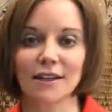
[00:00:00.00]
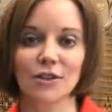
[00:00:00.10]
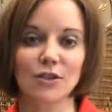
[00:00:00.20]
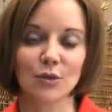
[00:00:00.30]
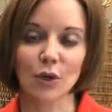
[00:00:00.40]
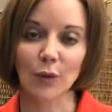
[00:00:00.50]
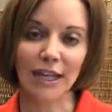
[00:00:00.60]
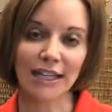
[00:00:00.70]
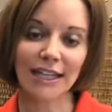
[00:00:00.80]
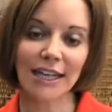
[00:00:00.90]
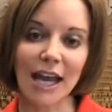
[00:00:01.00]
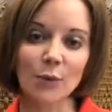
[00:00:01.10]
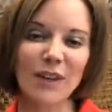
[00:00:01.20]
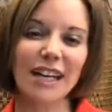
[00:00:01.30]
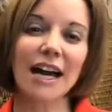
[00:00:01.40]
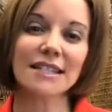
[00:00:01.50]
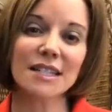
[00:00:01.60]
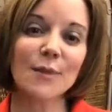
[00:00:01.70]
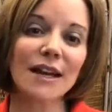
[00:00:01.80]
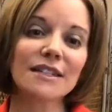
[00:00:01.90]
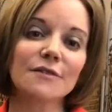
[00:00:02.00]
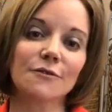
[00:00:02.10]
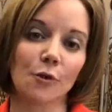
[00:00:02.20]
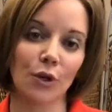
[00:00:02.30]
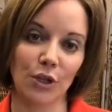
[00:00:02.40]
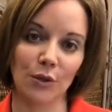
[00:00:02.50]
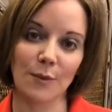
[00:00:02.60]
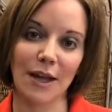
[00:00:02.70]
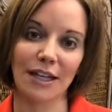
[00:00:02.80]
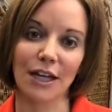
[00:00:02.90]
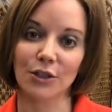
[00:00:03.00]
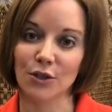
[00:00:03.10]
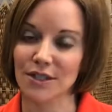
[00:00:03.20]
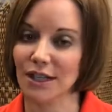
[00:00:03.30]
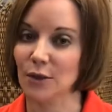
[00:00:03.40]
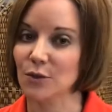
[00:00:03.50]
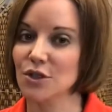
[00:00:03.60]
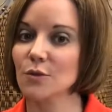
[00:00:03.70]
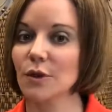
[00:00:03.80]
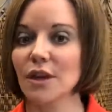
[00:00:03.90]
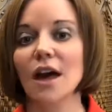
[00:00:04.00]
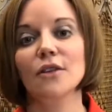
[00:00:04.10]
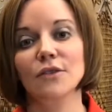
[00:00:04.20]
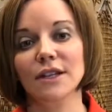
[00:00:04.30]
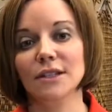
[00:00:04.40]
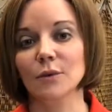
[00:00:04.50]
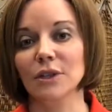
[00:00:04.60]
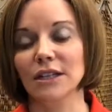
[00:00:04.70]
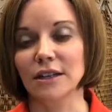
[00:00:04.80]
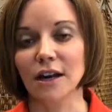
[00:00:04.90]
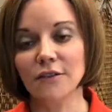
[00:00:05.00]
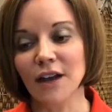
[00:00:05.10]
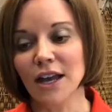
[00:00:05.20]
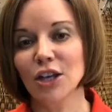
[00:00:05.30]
you can do it quickly, and we customize it for you depending on your skin, which is one of the other things I really love.